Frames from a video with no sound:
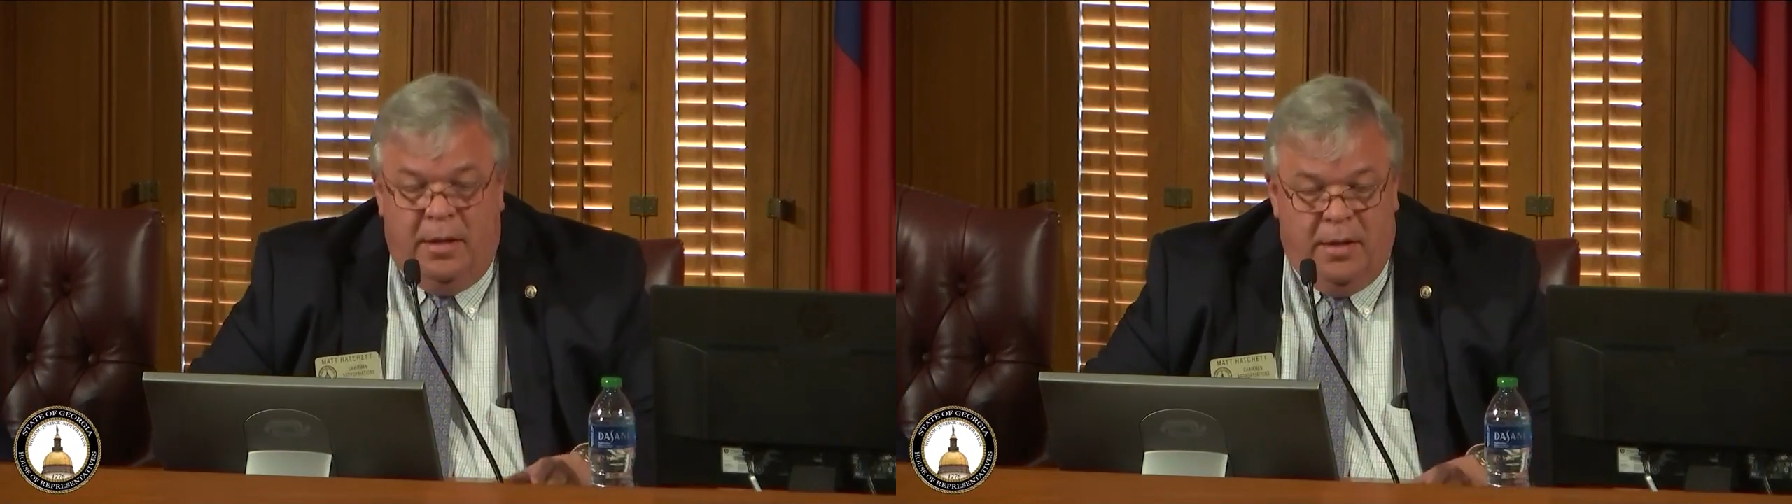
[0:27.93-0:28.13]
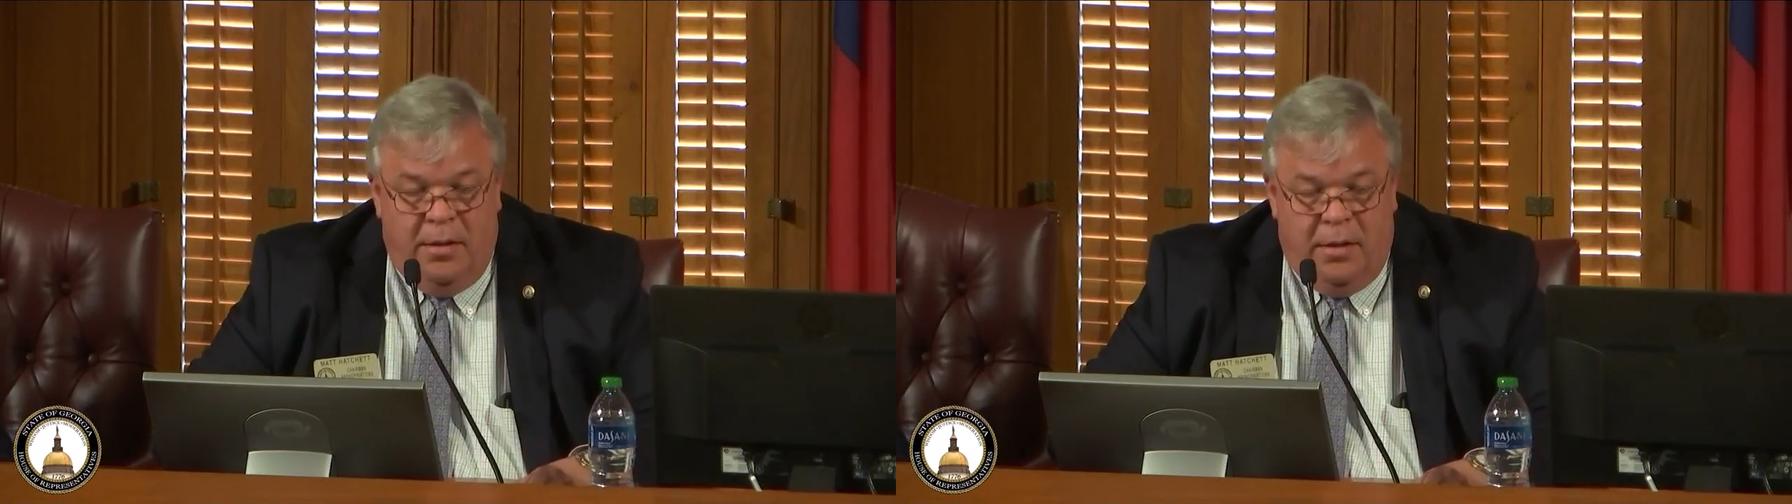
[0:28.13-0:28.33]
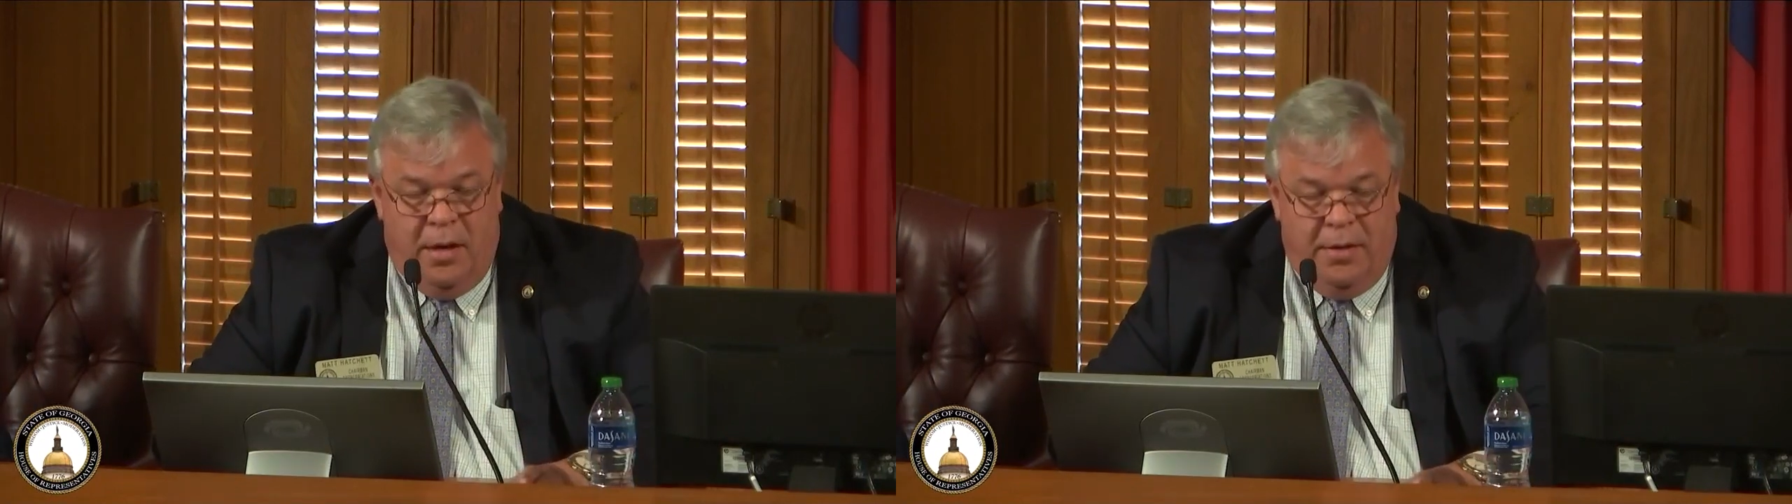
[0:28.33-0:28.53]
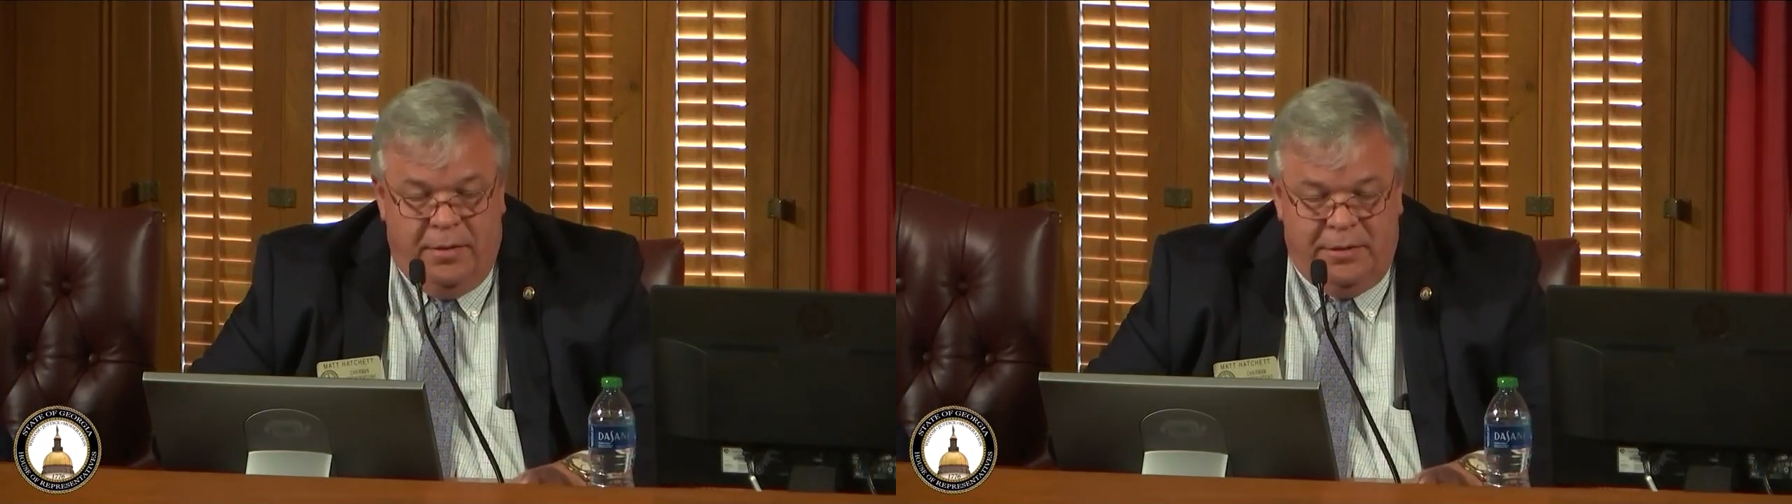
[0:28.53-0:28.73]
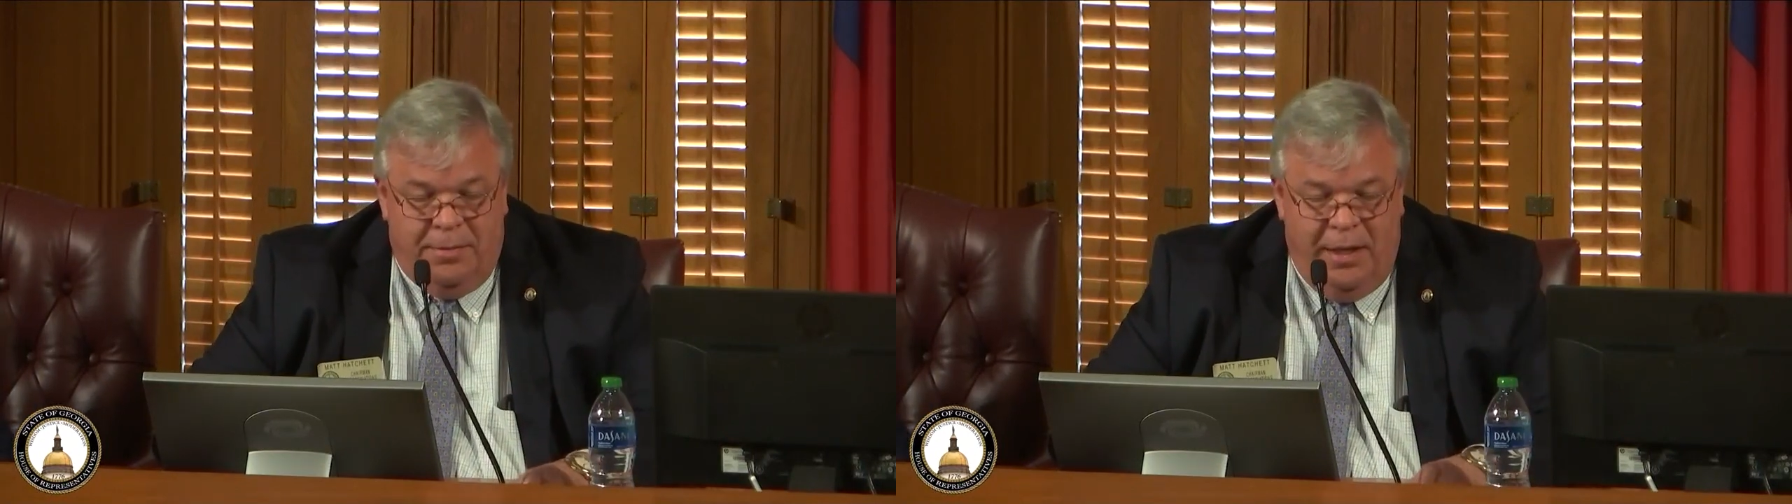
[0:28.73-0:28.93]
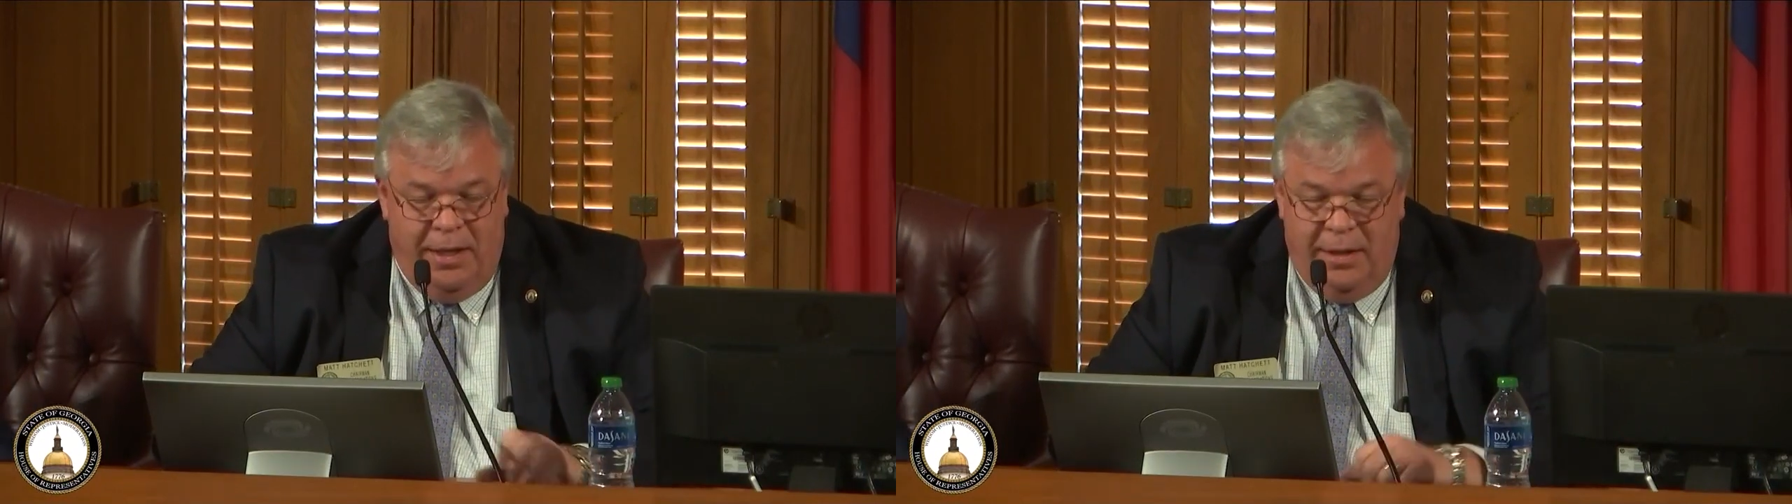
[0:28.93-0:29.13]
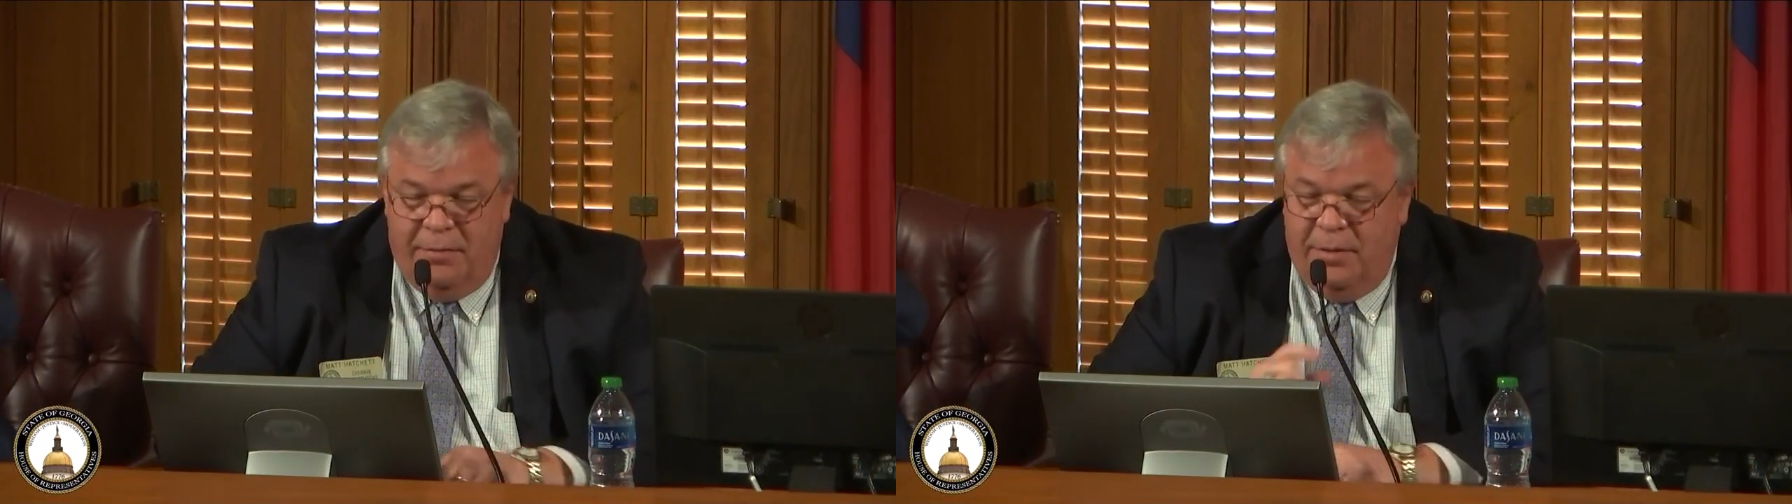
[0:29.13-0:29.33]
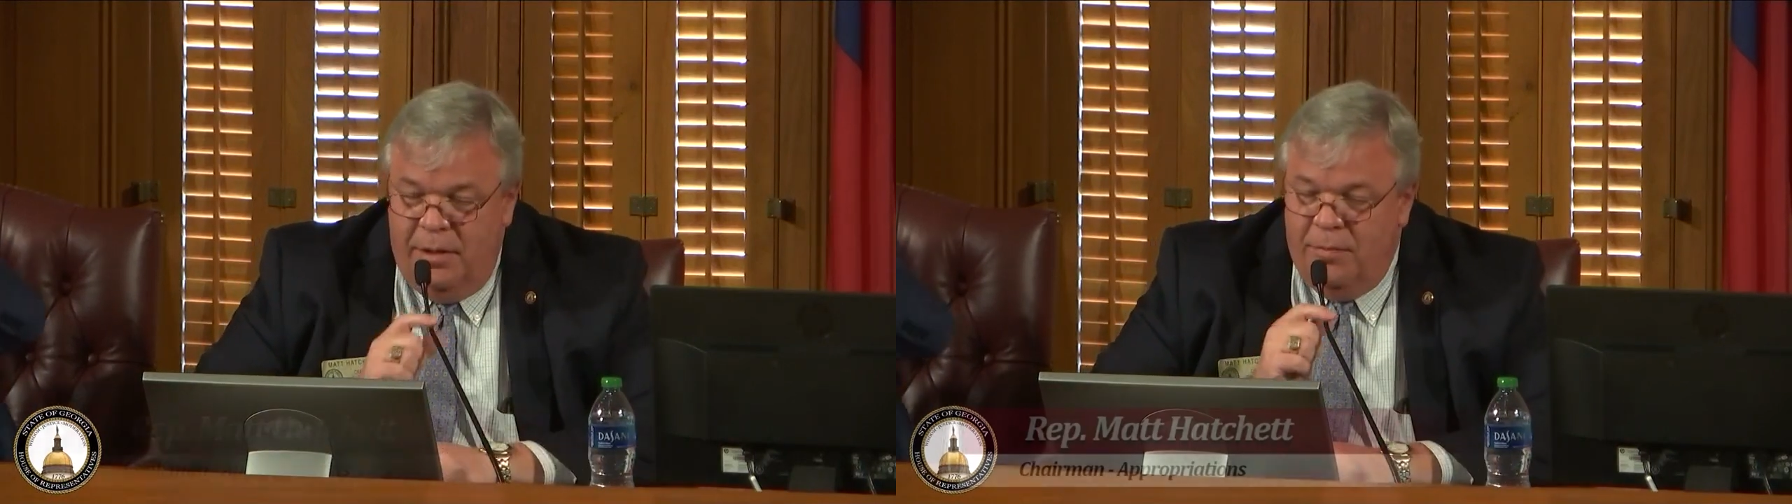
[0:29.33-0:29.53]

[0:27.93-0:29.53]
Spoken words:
I'll call this meeting of the